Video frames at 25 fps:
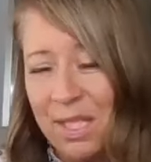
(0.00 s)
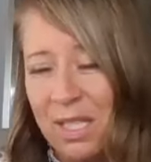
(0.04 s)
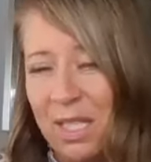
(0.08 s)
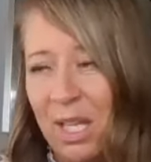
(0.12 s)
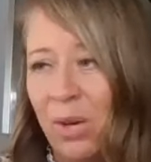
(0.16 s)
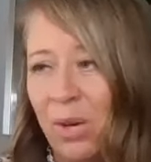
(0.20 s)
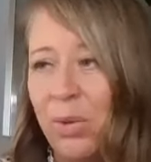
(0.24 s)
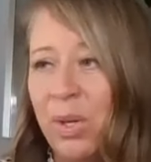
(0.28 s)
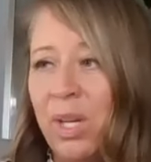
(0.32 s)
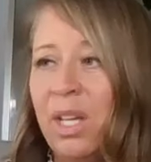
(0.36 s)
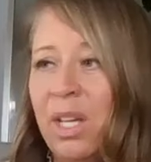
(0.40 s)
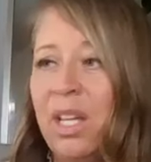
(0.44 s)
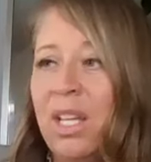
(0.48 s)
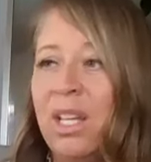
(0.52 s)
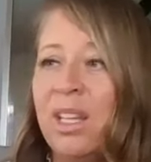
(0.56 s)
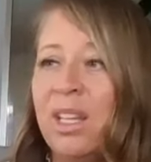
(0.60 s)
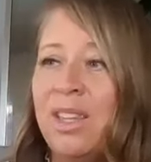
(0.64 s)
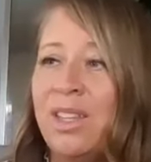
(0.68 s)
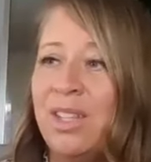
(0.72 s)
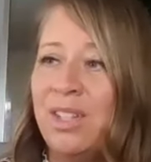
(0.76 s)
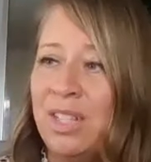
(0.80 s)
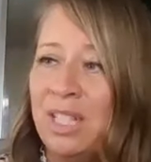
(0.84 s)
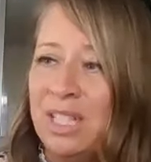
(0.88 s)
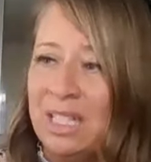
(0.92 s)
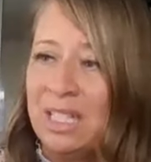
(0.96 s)
So
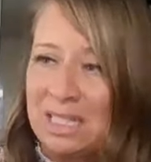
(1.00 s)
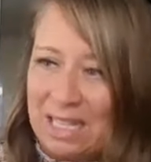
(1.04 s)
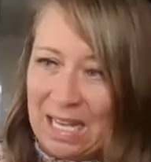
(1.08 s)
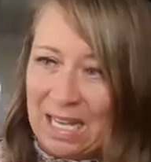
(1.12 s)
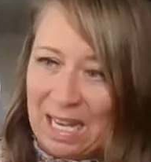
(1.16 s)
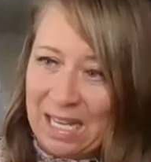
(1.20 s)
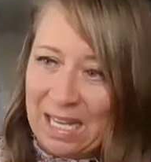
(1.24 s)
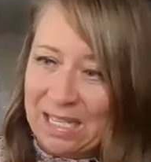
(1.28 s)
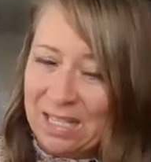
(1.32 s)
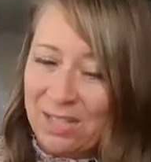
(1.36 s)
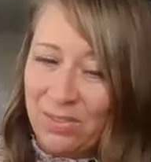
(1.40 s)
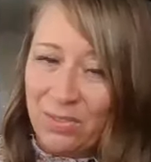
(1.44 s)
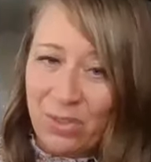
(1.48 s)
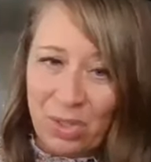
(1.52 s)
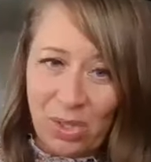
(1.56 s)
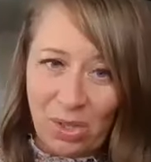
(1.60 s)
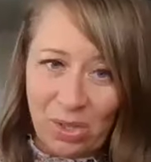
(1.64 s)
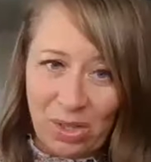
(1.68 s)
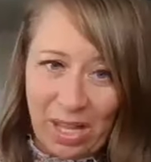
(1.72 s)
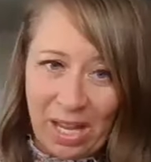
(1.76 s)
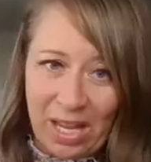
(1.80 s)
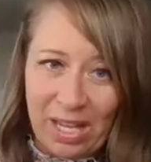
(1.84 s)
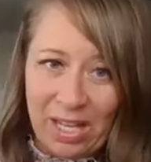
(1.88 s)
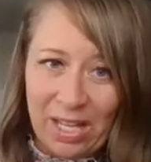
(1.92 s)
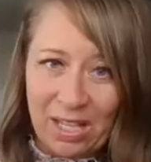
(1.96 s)
30 days, if you
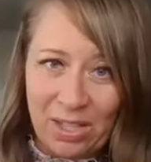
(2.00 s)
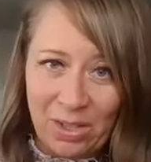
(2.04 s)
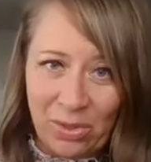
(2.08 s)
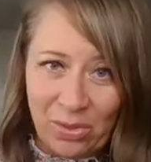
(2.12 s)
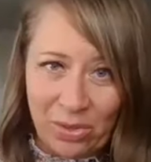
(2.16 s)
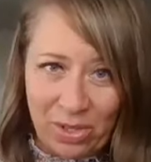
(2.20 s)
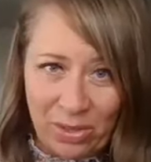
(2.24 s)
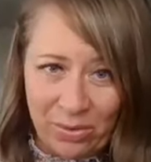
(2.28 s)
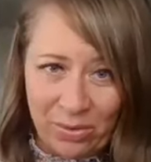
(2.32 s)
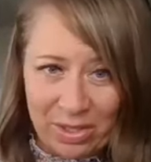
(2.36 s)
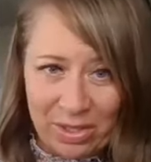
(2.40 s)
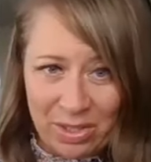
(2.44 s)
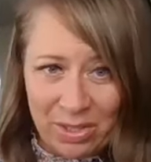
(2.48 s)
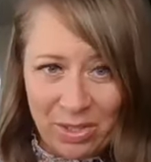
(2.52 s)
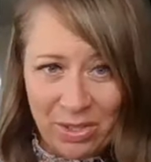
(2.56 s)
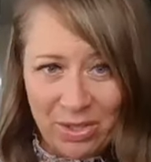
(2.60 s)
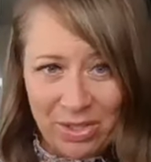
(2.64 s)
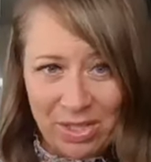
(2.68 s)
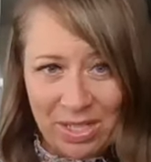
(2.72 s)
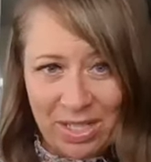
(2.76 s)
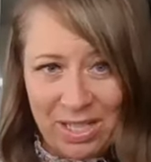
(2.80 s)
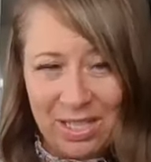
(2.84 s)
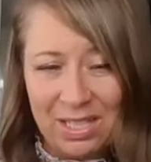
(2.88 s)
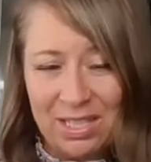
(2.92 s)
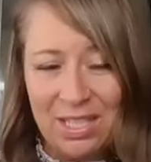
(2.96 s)
don't like it, you can
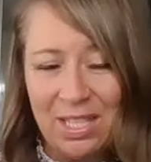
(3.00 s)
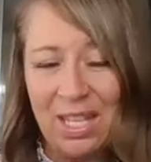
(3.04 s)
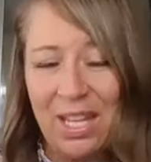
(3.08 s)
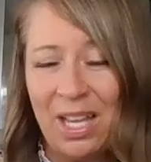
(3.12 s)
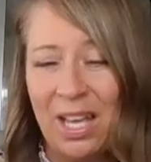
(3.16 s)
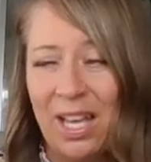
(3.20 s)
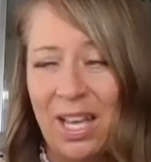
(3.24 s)
return it.